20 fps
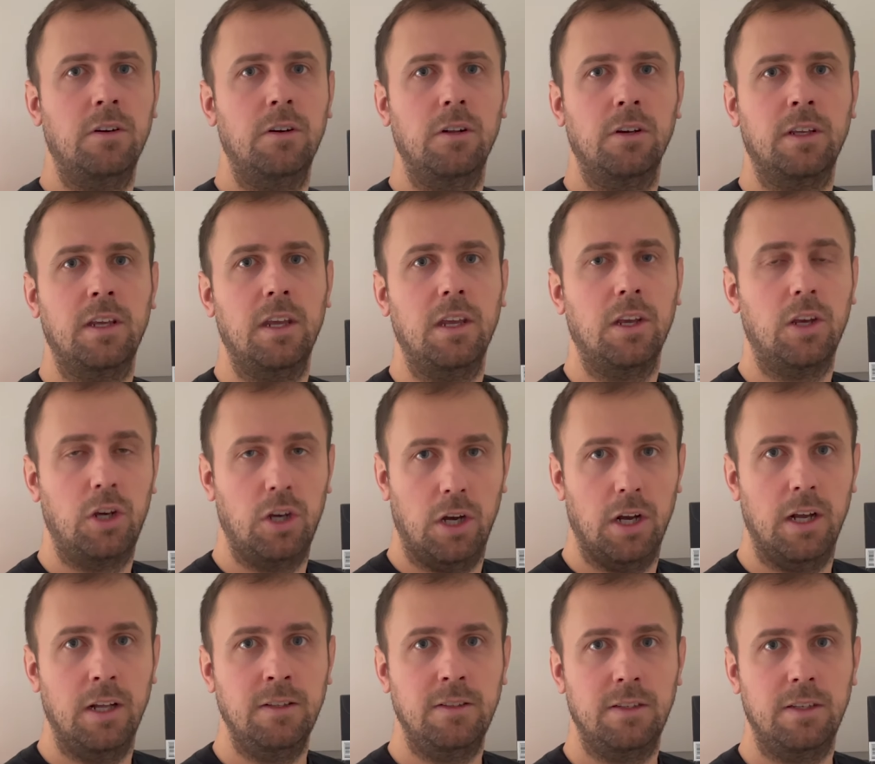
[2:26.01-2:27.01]
looking
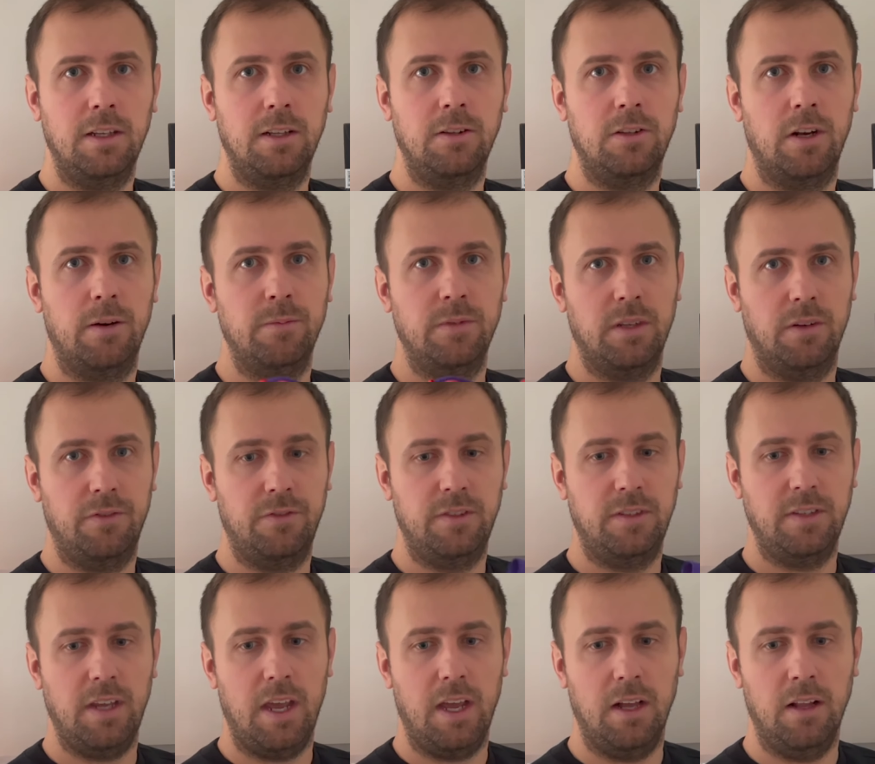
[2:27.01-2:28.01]
good in terms of
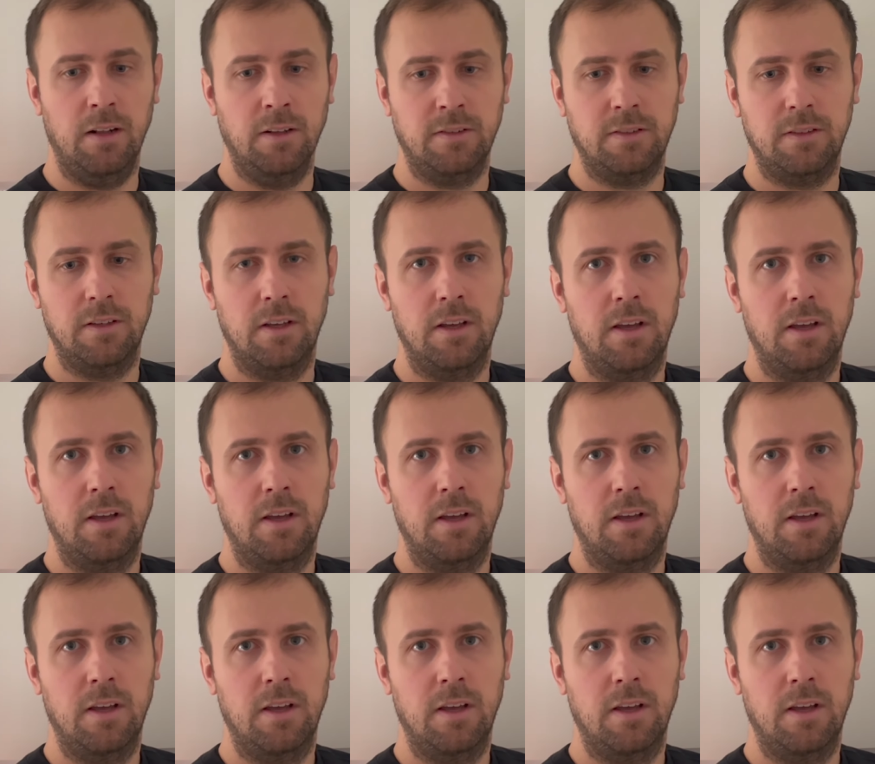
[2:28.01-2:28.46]
sales